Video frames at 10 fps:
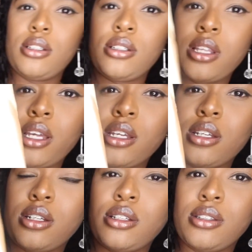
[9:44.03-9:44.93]
Like,
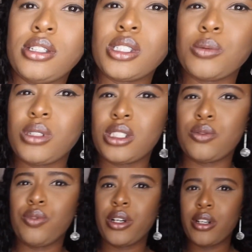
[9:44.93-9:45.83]
this one is
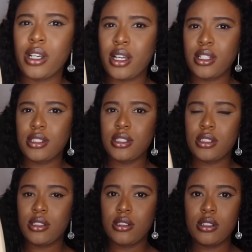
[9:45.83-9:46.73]
very nice.
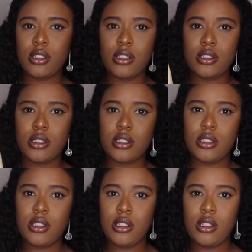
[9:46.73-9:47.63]
Look at this.
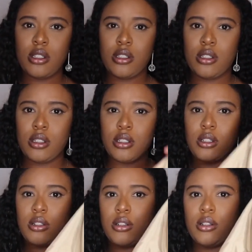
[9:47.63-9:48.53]

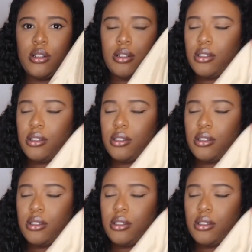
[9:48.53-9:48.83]
Oh.